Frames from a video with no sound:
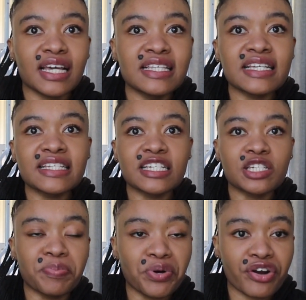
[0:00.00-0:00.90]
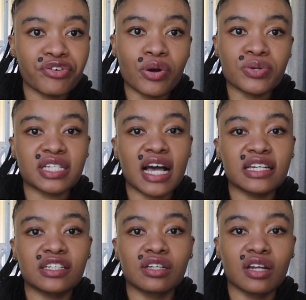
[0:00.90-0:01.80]
it's easy to put on
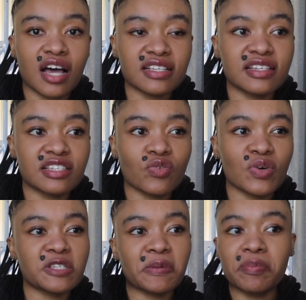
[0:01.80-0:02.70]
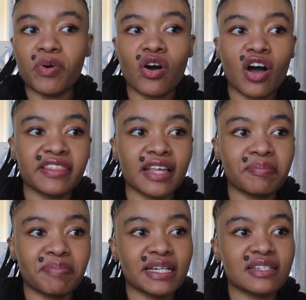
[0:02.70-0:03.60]
rose-colored glasses, and once people are on
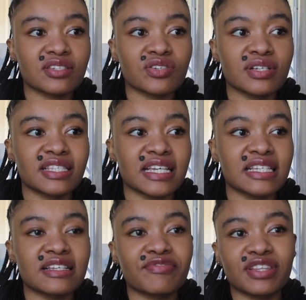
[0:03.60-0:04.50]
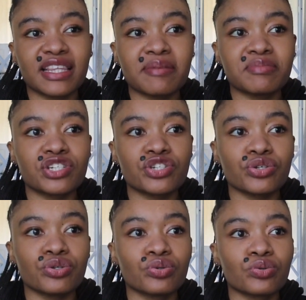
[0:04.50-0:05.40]
that pedestal, it's easy for them
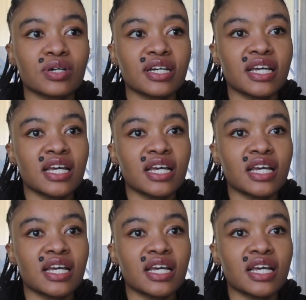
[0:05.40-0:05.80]
to